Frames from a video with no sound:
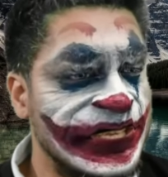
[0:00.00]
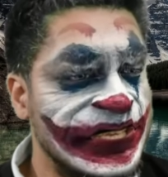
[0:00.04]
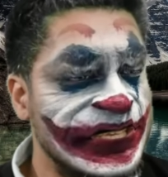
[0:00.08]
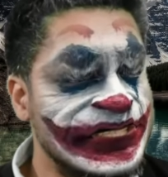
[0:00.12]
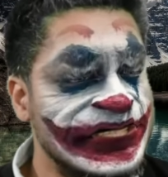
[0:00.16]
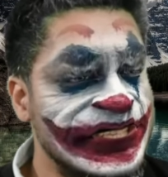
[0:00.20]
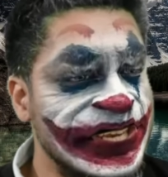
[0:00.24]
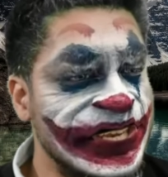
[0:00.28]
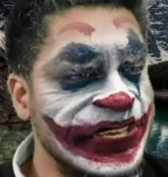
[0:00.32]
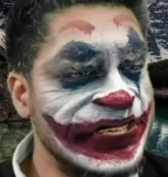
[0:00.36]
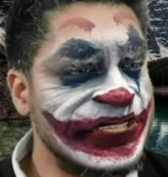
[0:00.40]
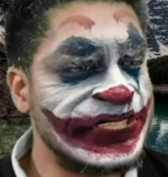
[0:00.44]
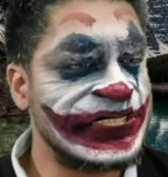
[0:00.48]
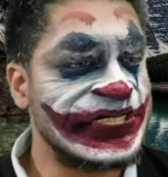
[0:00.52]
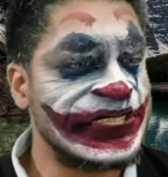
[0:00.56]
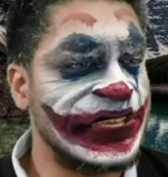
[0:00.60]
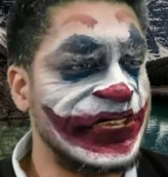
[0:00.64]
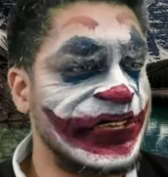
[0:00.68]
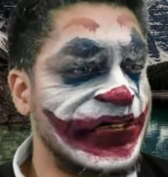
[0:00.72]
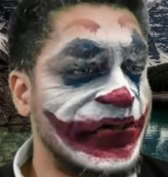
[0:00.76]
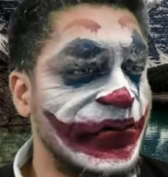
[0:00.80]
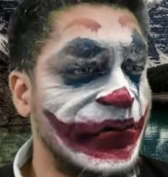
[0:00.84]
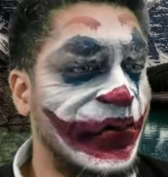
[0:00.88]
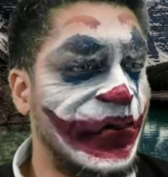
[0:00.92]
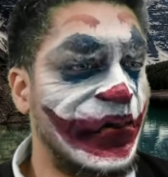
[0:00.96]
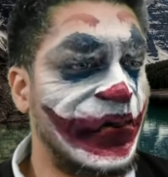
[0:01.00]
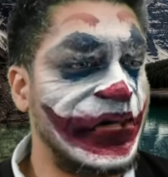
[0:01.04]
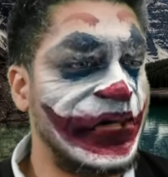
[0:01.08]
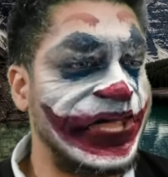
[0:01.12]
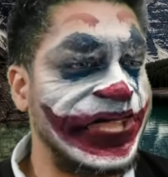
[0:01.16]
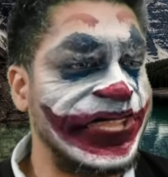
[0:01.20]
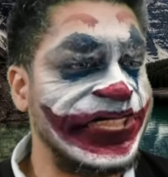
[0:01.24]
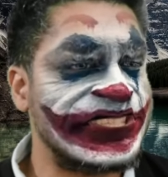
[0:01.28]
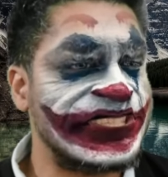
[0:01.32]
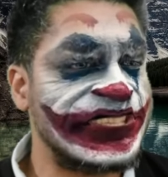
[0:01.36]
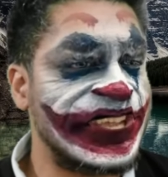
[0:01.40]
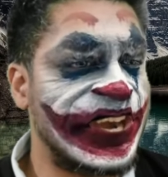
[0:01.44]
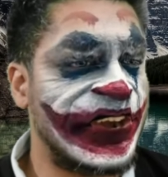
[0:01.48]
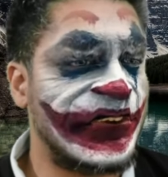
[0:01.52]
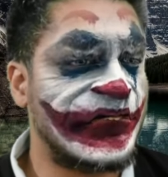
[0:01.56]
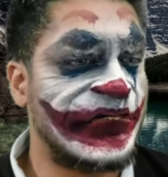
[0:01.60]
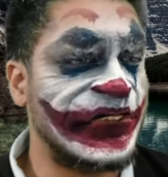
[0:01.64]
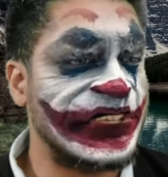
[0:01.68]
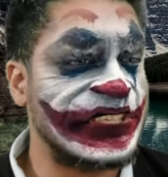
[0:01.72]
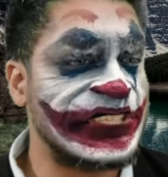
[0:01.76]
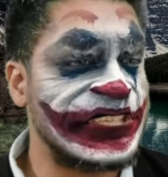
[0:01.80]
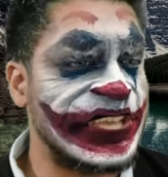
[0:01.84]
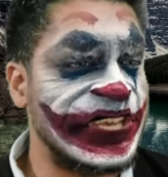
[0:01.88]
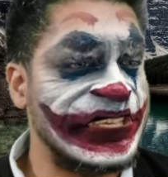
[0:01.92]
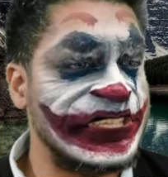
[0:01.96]
a hole in the
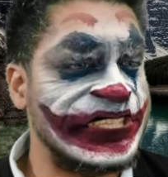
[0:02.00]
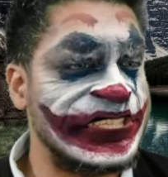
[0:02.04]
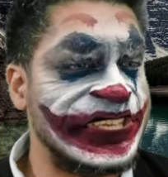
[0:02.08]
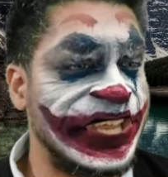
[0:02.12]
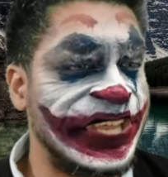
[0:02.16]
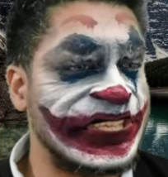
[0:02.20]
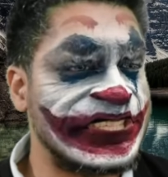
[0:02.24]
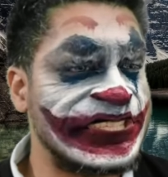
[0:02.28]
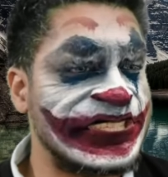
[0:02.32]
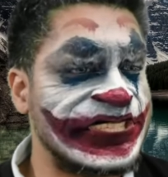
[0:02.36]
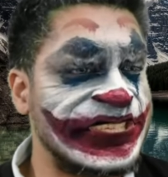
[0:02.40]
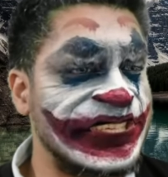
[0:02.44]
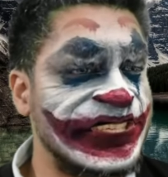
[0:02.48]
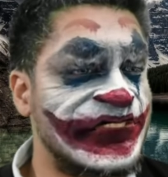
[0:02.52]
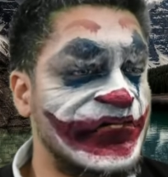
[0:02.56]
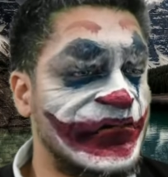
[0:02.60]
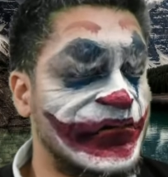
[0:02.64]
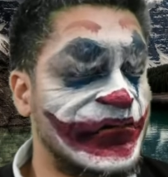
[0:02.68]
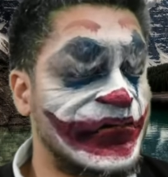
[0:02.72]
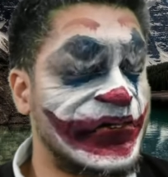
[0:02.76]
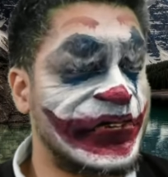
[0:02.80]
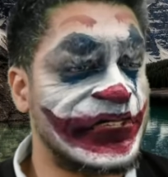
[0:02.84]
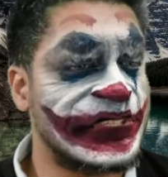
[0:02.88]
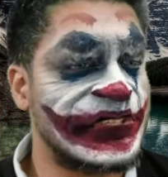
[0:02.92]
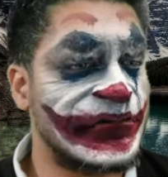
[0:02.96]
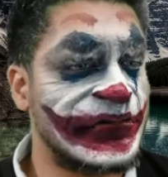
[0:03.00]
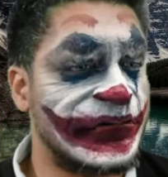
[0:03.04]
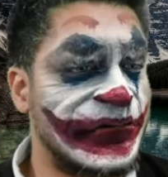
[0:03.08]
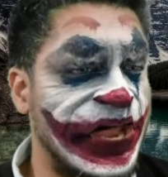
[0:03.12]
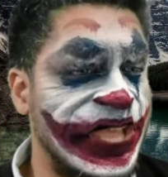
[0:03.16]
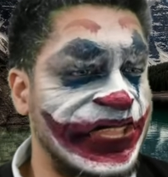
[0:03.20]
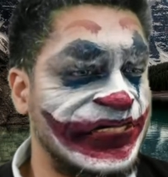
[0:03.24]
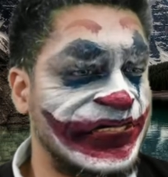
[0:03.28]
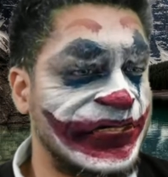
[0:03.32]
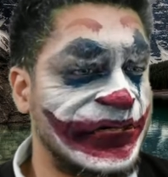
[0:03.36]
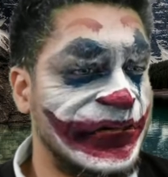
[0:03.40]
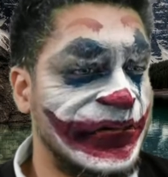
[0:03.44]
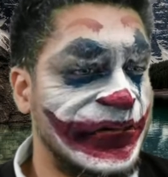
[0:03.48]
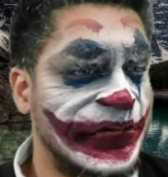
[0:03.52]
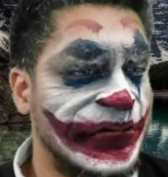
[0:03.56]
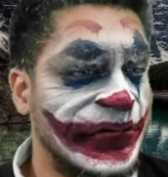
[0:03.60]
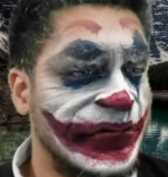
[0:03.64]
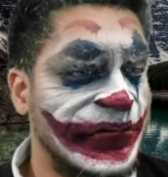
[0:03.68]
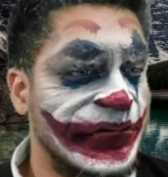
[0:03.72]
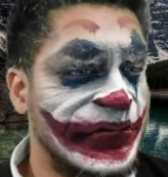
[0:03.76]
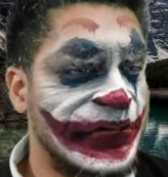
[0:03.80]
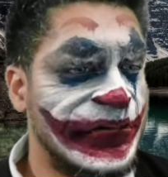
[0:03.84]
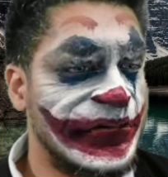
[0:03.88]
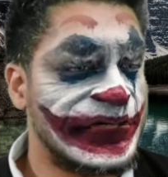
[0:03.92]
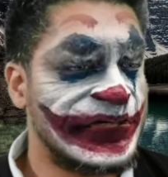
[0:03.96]
surface and takes his first breath.
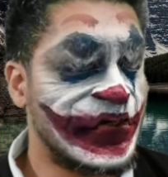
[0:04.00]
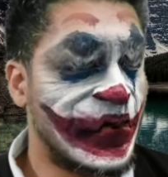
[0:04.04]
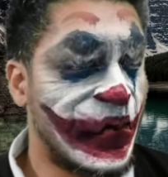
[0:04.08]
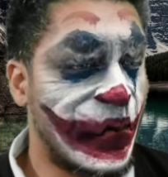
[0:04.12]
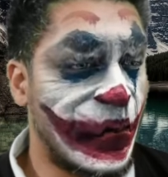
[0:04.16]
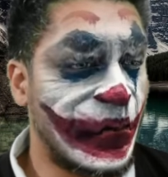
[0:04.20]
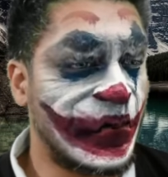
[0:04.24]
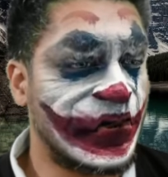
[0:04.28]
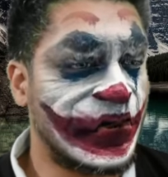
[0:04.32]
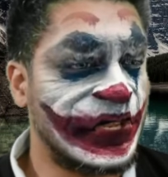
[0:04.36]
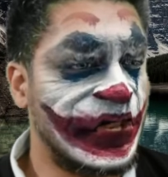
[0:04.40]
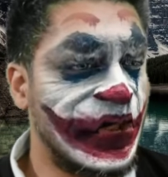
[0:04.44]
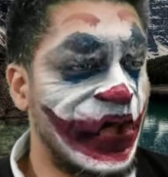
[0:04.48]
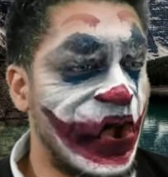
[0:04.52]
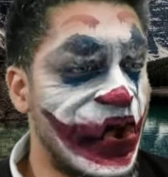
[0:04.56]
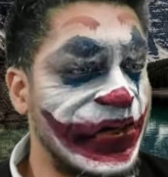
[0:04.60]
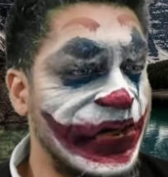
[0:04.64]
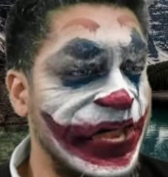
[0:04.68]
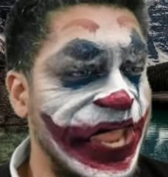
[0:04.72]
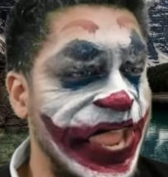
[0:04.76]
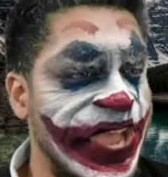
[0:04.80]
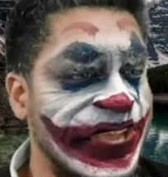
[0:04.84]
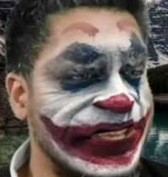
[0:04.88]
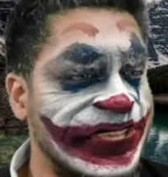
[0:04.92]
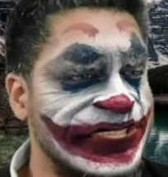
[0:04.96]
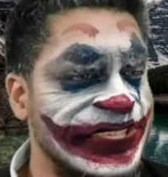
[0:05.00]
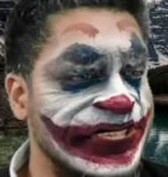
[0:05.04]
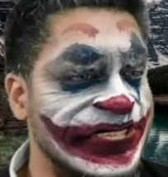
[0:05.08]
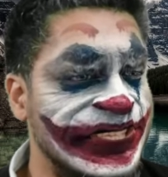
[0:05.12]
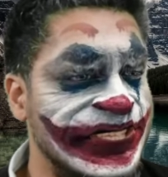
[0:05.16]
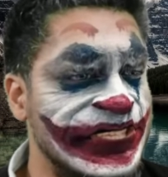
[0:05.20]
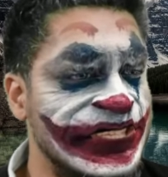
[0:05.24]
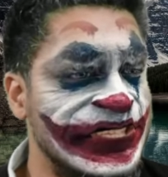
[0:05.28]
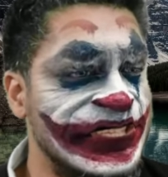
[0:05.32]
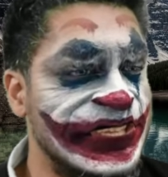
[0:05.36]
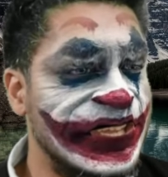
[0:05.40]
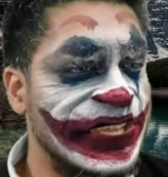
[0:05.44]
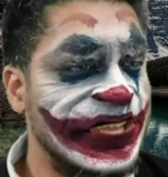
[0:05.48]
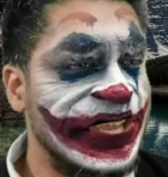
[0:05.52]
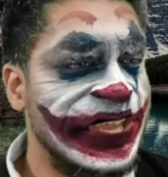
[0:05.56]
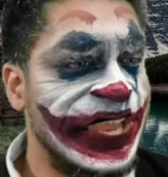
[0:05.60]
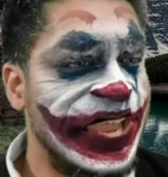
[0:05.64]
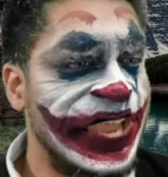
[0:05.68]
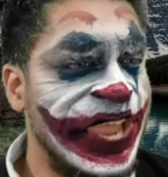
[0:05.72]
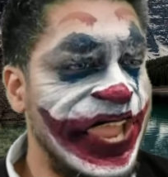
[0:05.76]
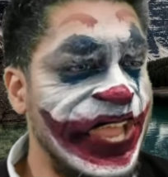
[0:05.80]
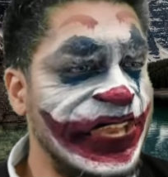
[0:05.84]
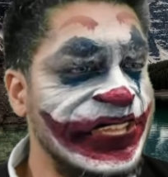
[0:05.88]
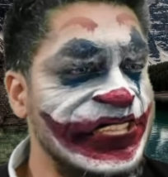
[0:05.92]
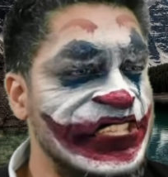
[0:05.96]
So Overlord excels
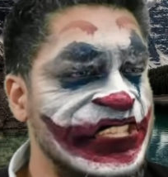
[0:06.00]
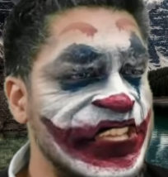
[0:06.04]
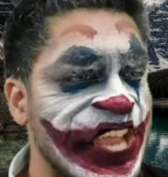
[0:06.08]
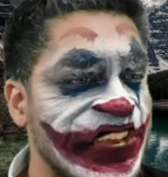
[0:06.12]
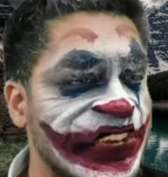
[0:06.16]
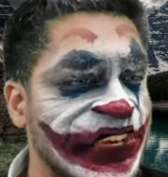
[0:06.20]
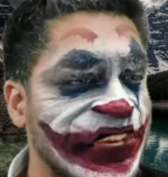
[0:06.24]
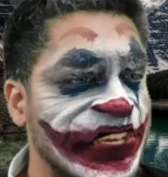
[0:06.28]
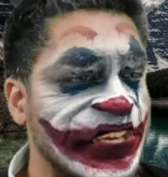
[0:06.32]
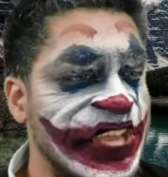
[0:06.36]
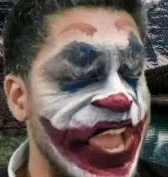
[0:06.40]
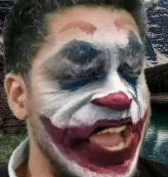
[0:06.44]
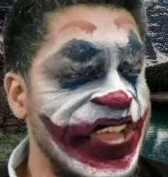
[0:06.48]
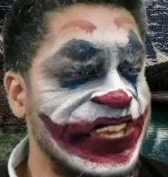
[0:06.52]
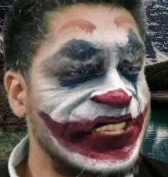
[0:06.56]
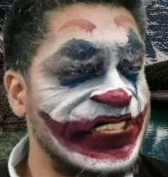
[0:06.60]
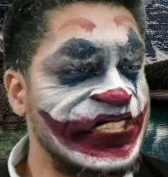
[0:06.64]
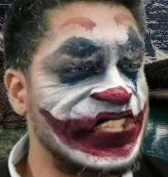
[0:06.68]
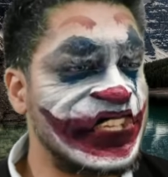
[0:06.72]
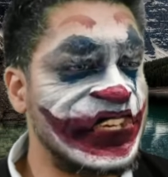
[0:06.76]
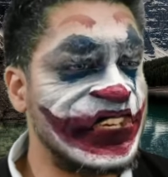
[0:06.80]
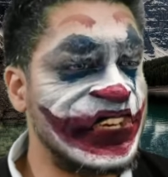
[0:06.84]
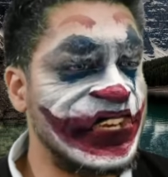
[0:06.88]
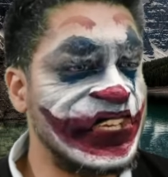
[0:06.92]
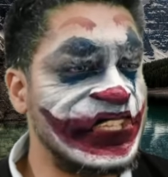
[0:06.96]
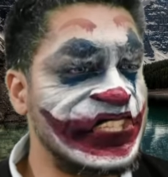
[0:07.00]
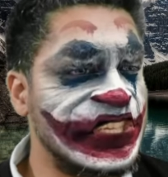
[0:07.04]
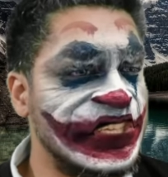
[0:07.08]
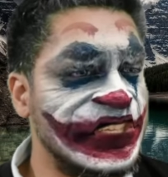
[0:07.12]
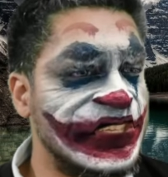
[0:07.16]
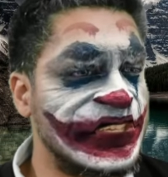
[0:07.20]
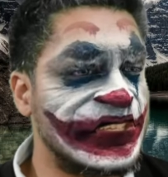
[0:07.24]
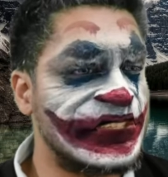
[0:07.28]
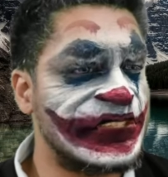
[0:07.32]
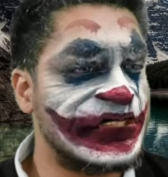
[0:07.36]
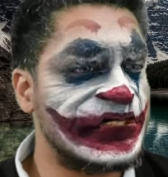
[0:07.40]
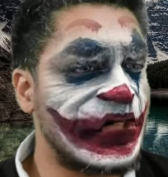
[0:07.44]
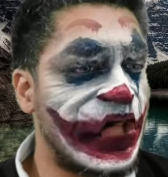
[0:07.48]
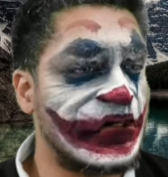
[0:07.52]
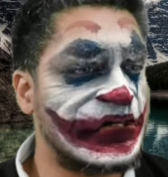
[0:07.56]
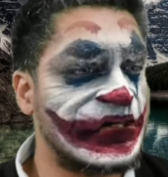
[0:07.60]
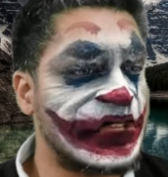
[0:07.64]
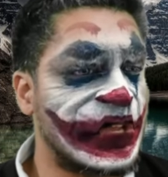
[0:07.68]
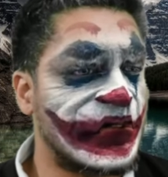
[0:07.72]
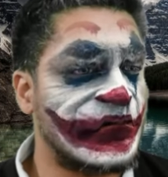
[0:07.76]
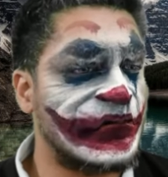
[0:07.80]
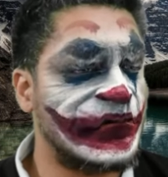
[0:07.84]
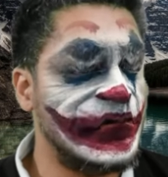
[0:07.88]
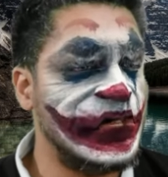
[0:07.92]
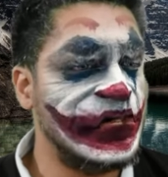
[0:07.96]
at generating this sort
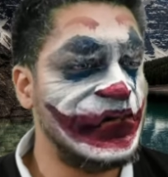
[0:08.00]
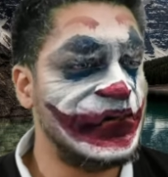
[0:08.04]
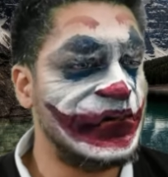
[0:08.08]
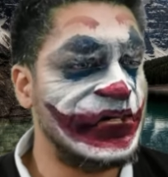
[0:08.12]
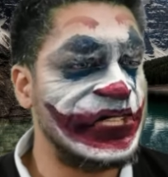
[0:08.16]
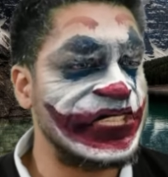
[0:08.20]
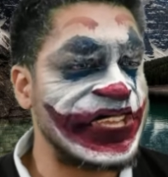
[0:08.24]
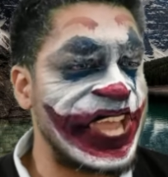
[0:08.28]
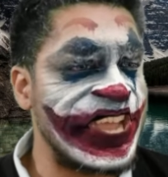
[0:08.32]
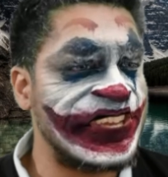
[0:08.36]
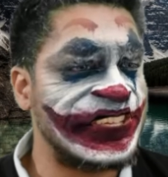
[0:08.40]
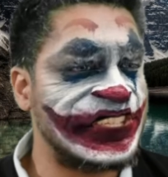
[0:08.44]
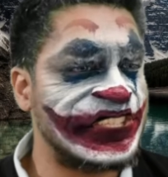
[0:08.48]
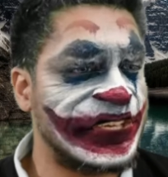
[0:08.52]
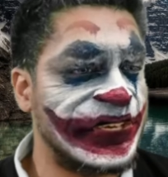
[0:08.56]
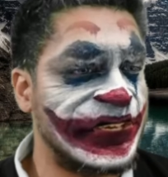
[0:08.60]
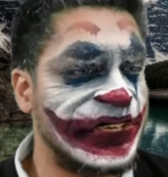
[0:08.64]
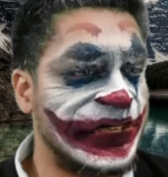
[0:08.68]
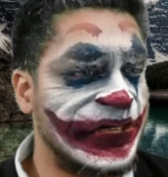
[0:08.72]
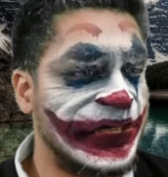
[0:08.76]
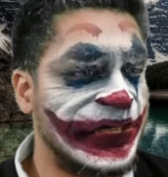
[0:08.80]
of visual tension,